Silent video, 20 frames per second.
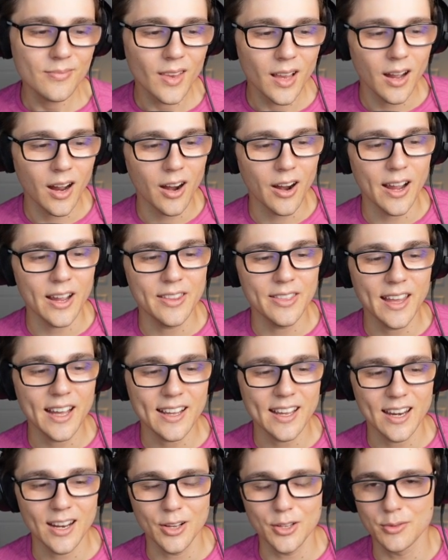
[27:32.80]
All right, and that
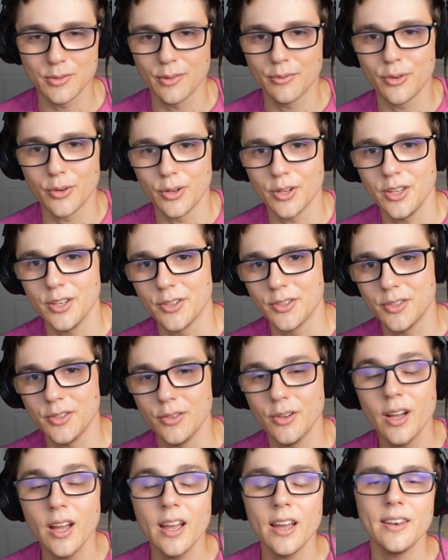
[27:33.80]
kind of goes with full heal
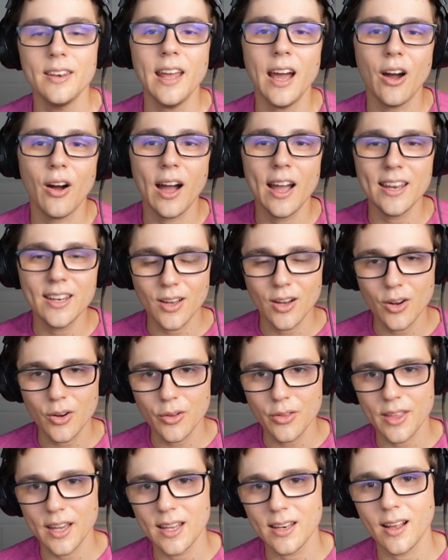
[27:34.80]
too. Now, I know
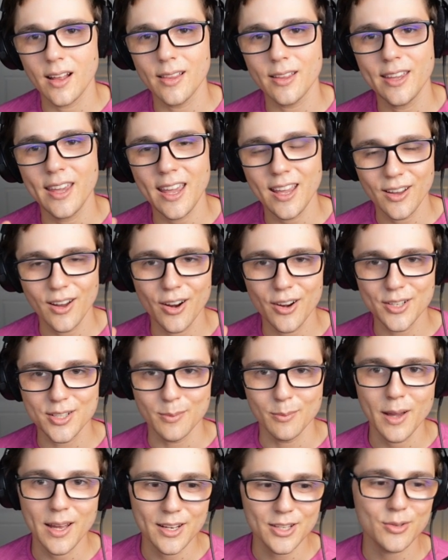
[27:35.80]
that Gengar is a
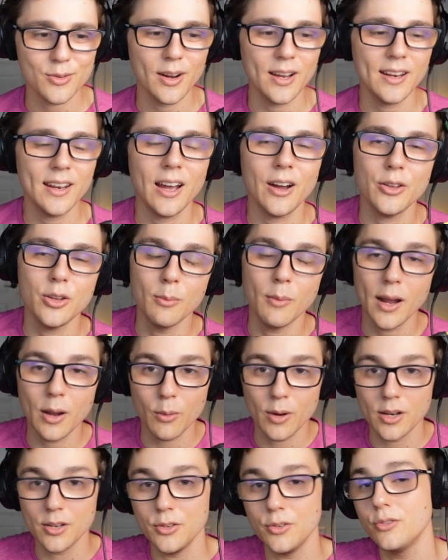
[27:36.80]
menace right now, and you might
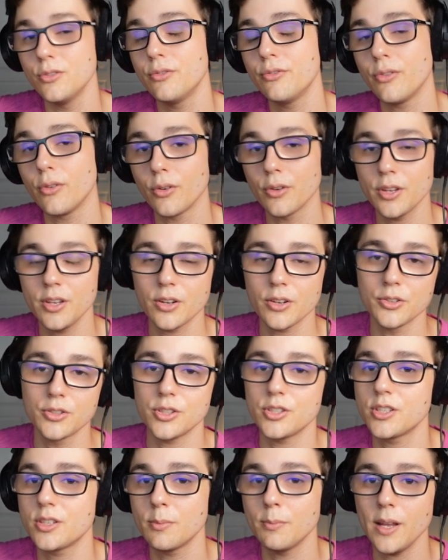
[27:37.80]
want to do full heal
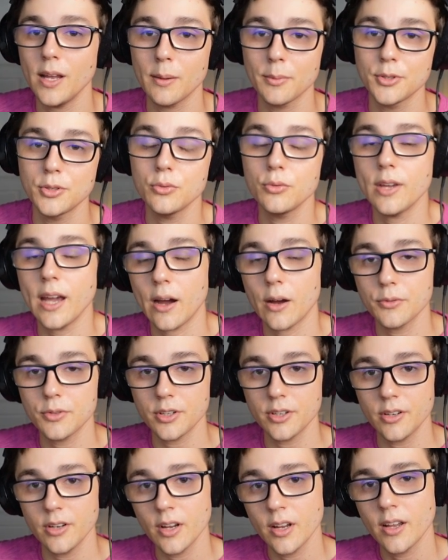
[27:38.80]
just to be able to
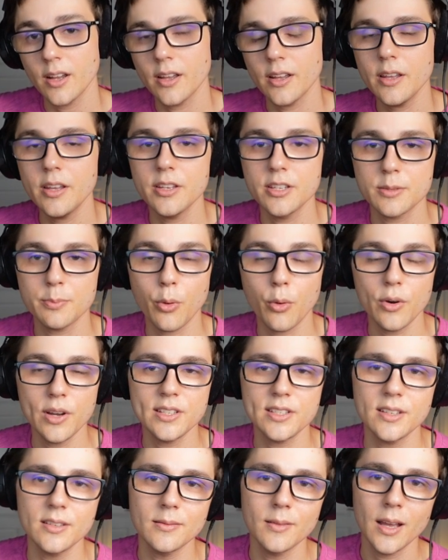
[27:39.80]
counter his
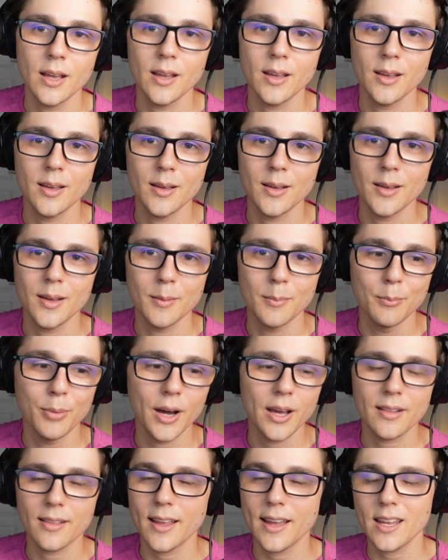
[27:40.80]
poison.
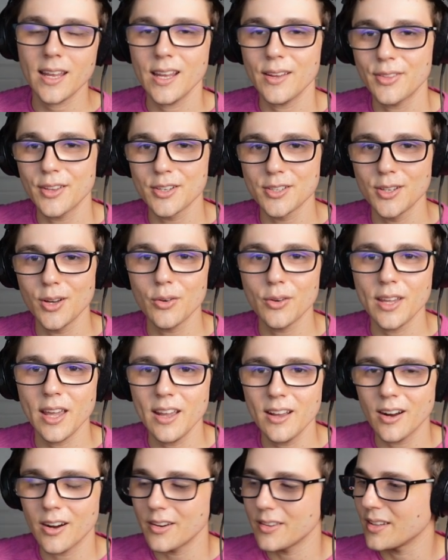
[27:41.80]
But like, if there's no
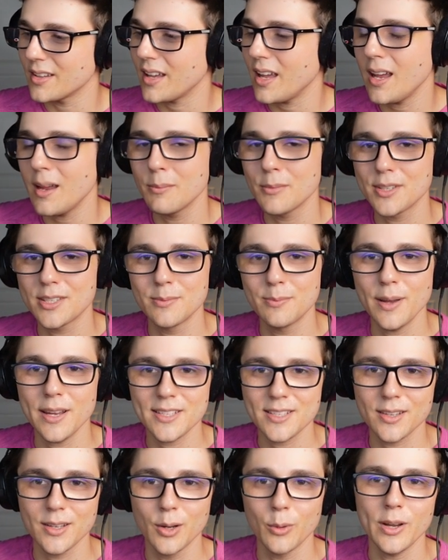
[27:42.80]
Gengar in the game, this is
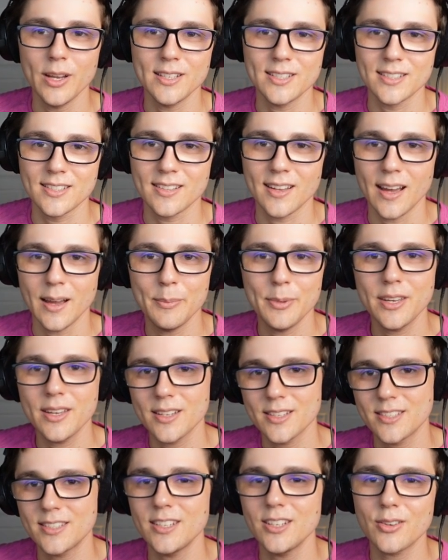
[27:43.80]
basically a wasted slot,
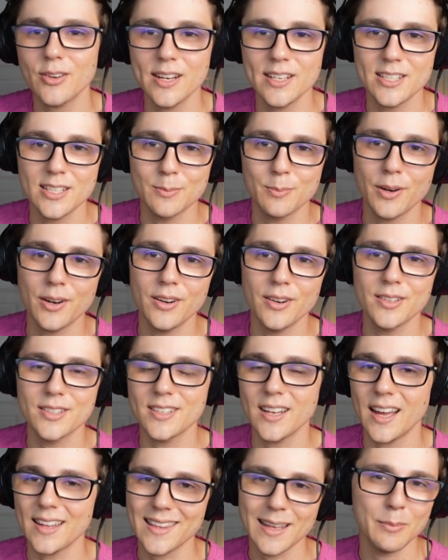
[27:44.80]
because Cinderace's Burn's
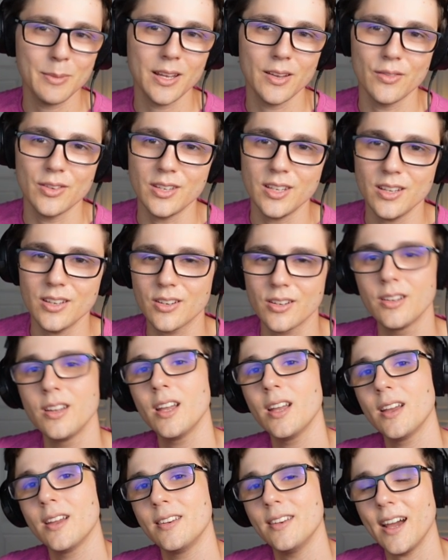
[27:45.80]
not that big of a deal.
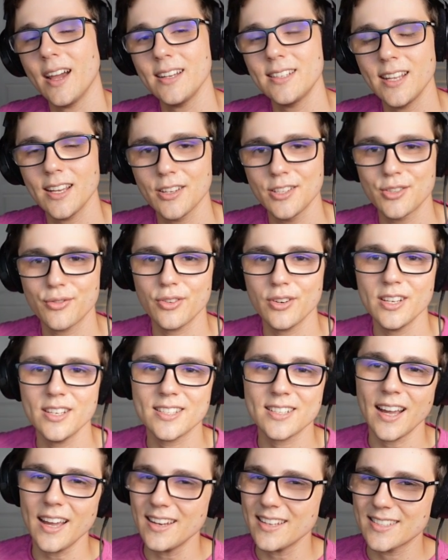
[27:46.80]
Ninetales Freeze
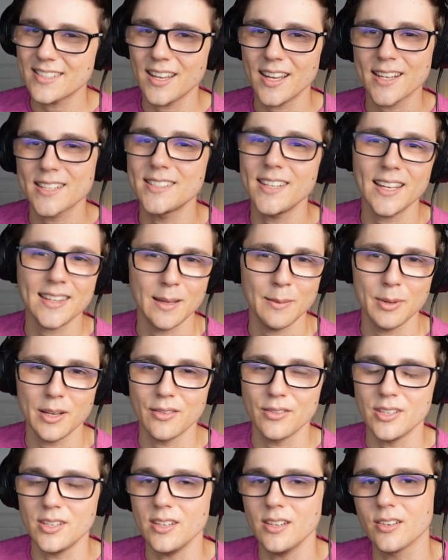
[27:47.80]
kind of sucks, not that big of
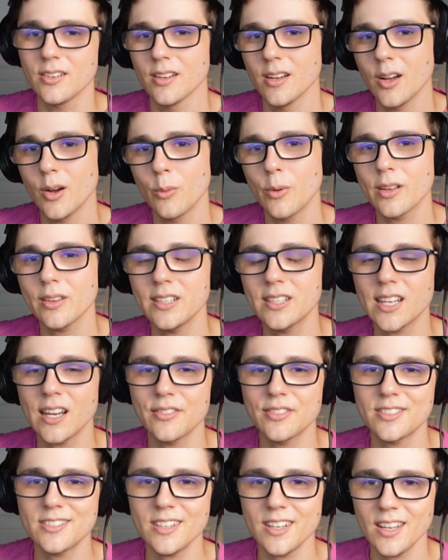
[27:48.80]
a deal.
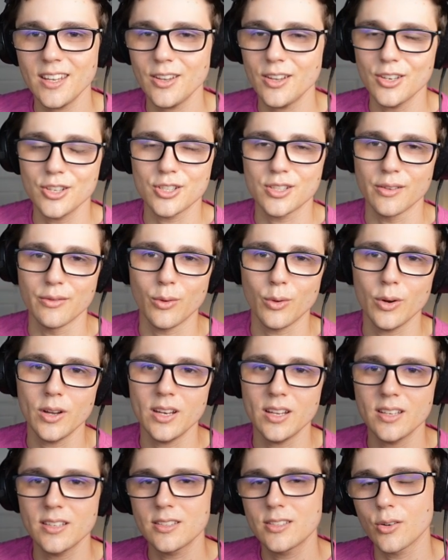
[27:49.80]
Wigglytuff's Sing, you can just avoid
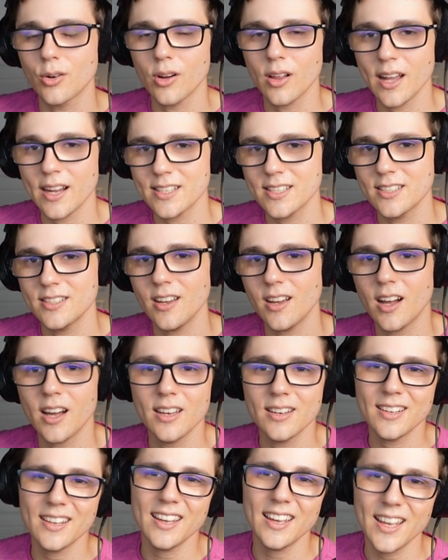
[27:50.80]
it. Snorlax's
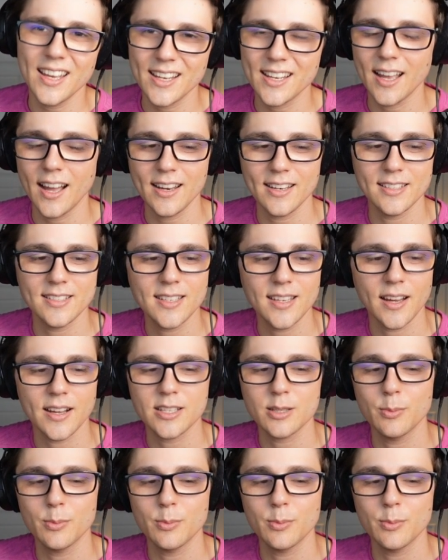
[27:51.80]
Yawn, it kind of sucks.